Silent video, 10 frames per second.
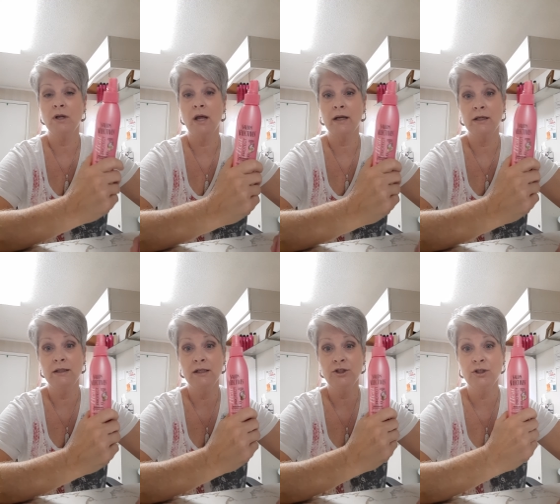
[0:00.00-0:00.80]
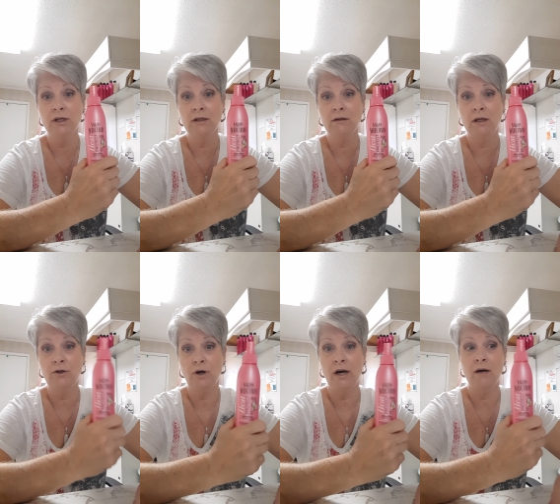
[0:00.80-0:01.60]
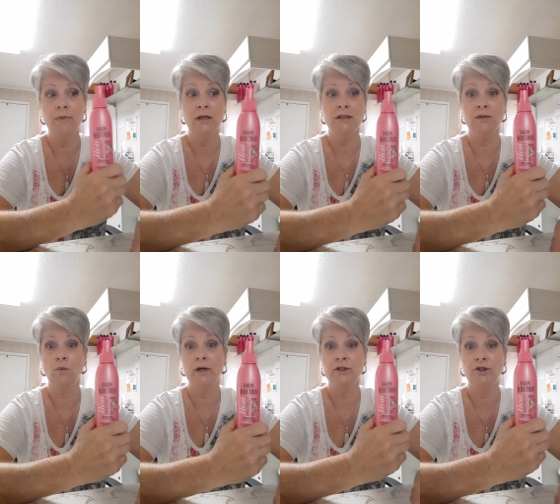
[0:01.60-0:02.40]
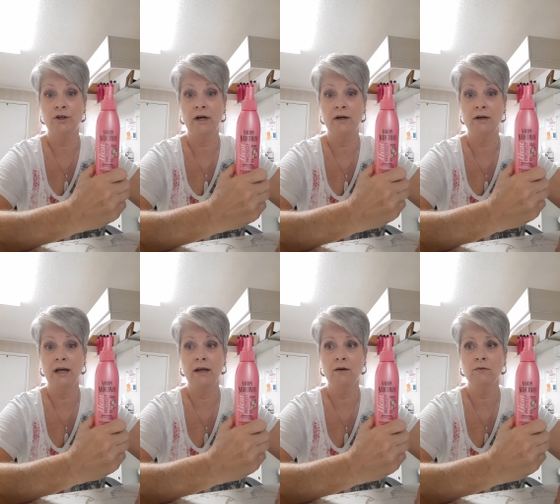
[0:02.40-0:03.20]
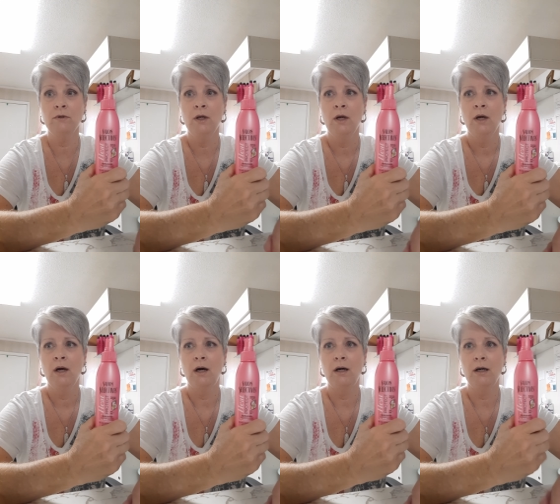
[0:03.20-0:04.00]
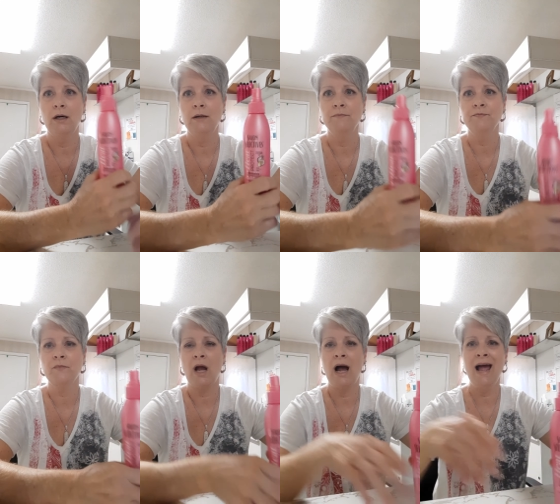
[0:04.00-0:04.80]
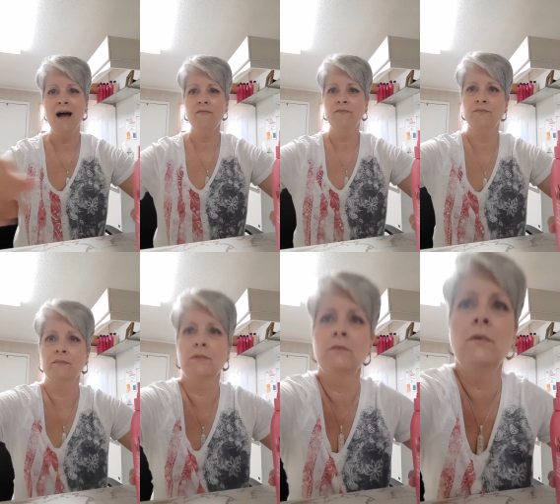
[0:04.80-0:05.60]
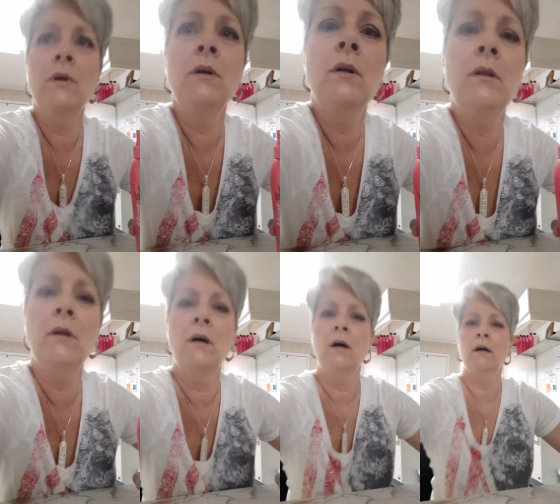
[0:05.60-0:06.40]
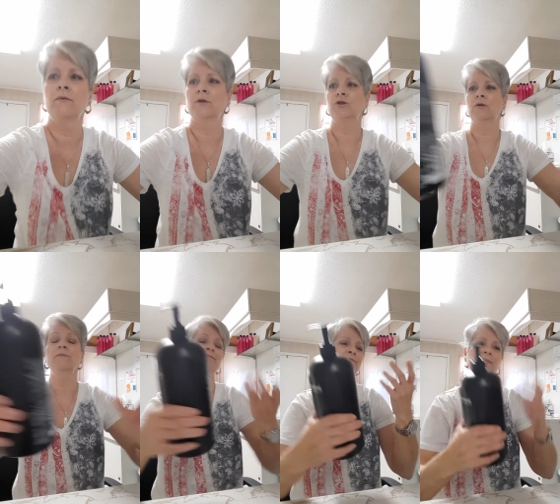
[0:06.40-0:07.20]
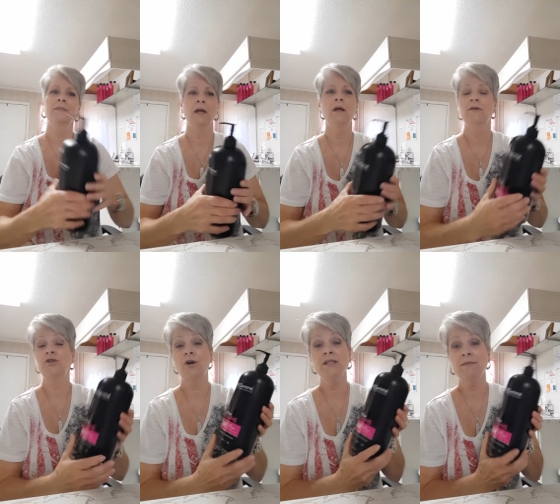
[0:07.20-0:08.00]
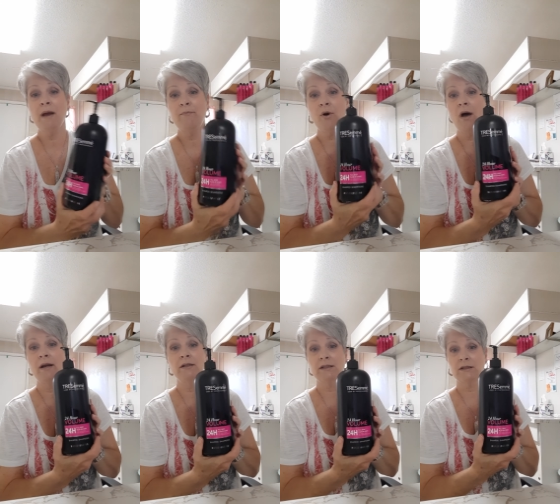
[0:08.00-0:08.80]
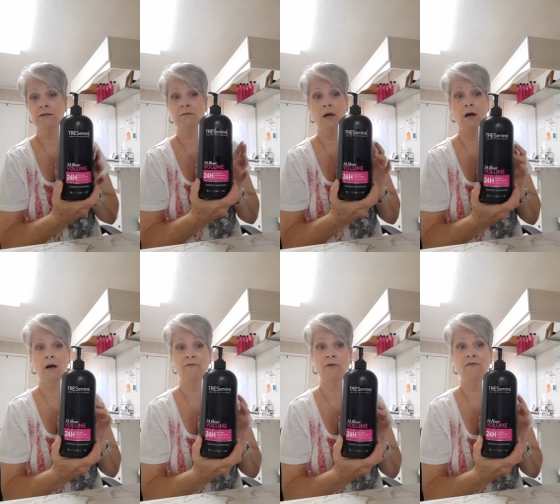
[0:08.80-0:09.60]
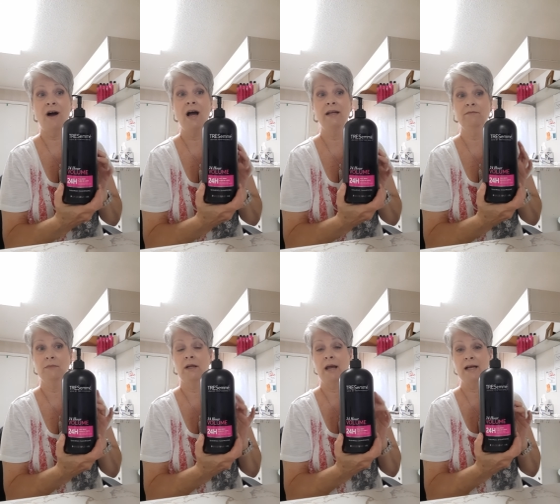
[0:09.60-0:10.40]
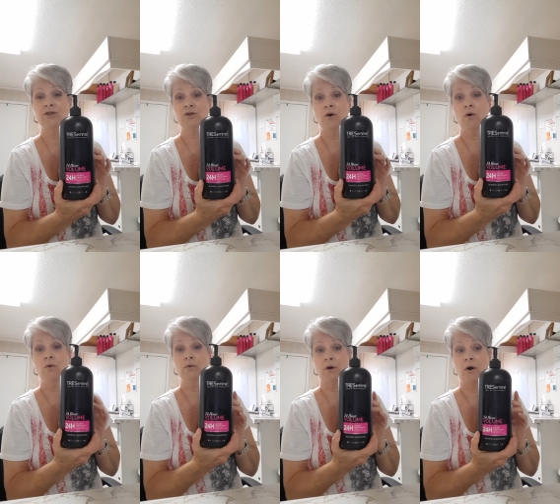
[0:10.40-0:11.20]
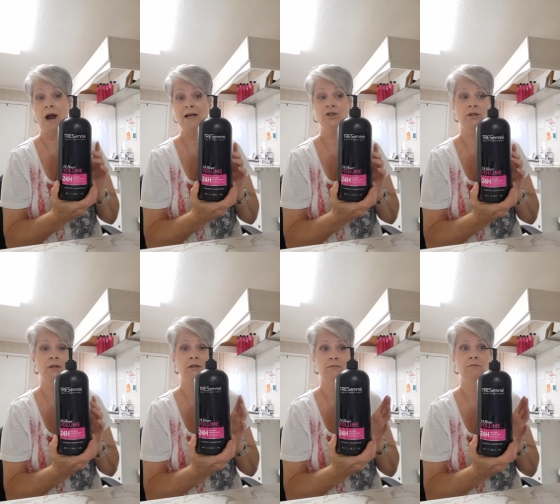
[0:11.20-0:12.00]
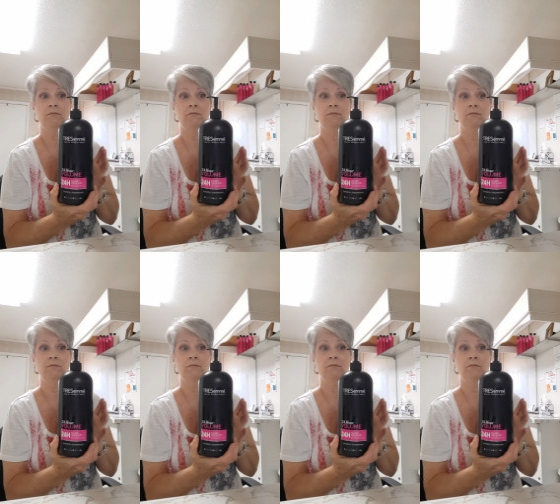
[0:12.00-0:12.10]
a lot of conditioning in your hair because it weighs your hair down, I have the Tresemme products for fine and extra hold are actually